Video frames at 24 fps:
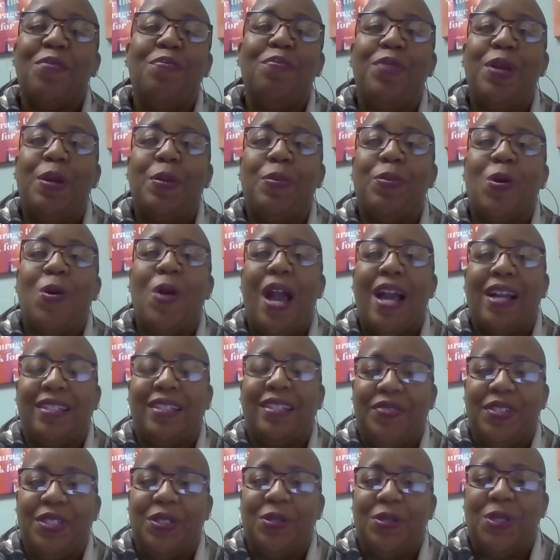be
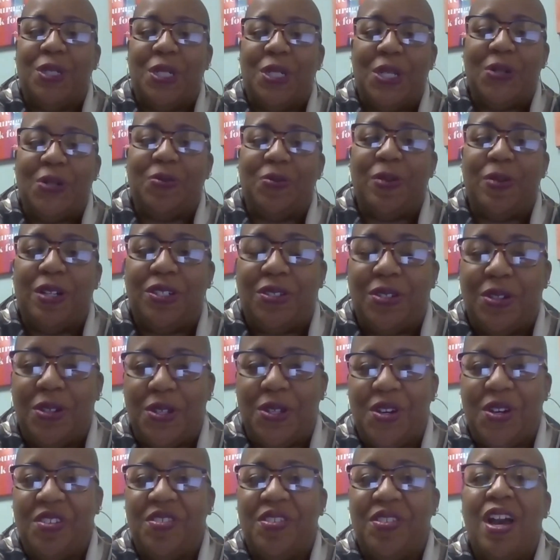proactive and do it on your register
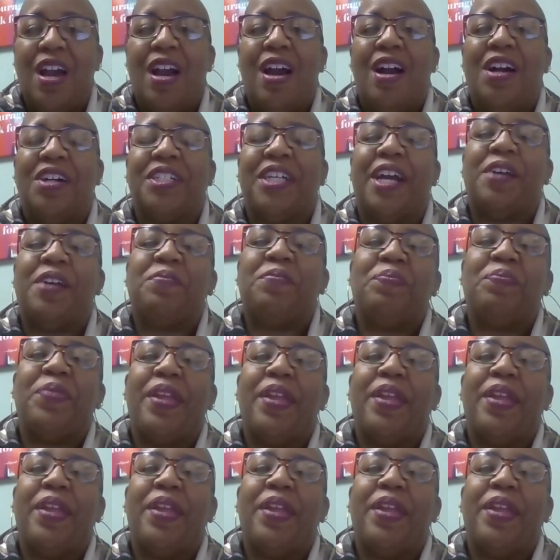on your own. Okay.